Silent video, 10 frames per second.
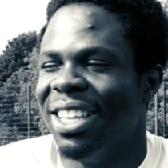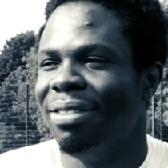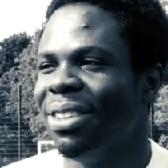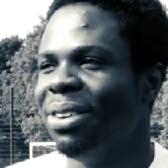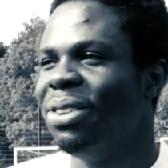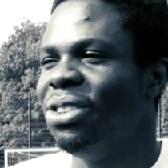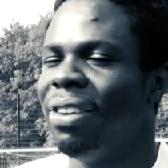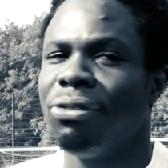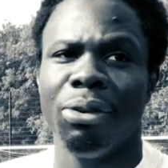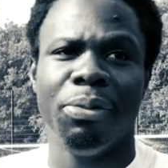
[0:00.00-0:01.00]
never know. You just have
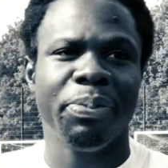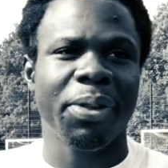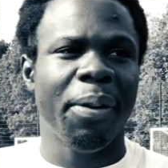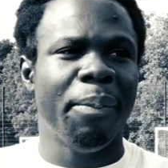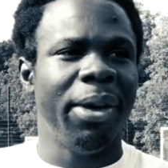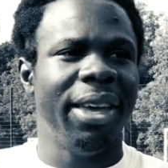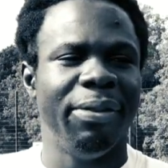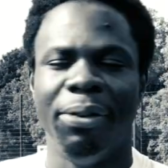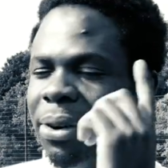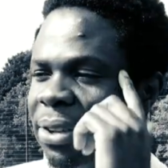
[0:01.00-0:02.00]
to be
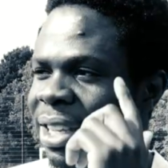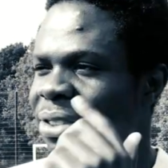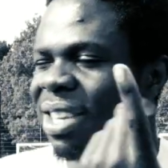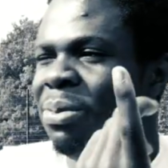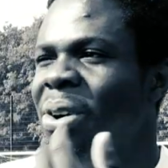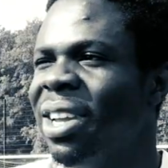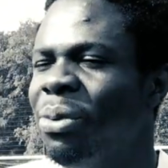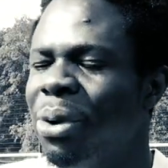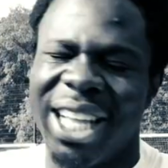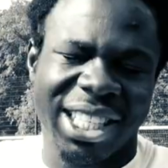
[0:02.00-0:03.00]
focused and just keep working.
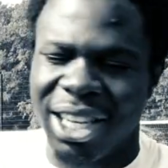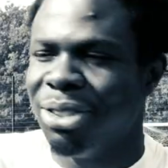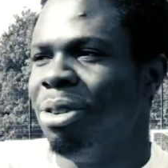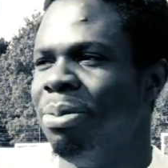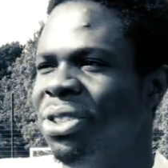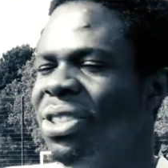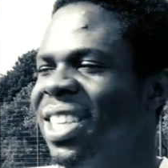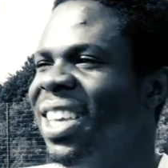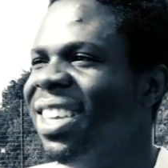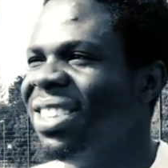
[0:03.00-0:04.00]
When that chance comes, you just
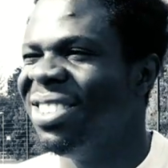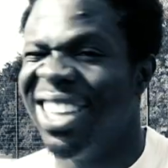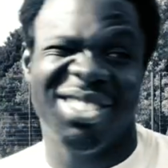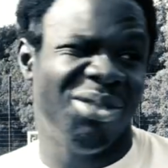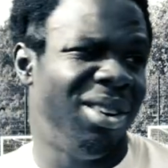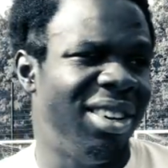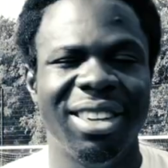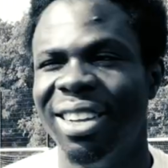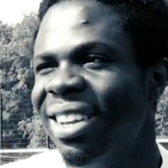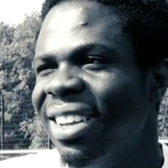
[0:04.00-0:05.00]
take it. So that's what.
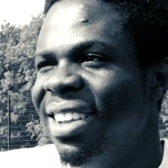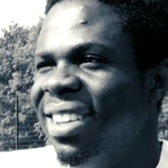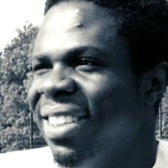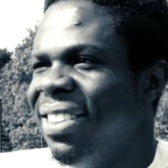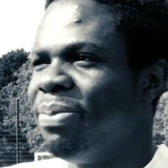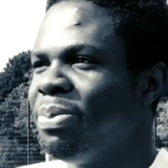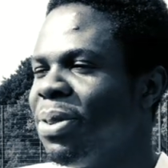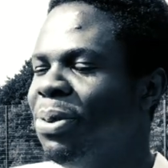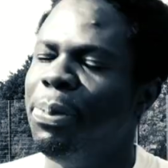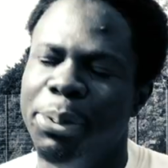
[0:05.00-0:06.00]

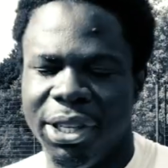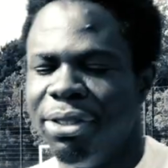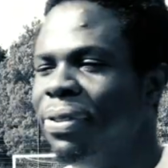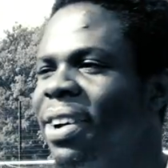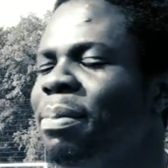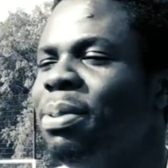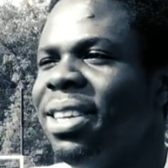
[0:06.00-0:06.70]
What position do you think I play?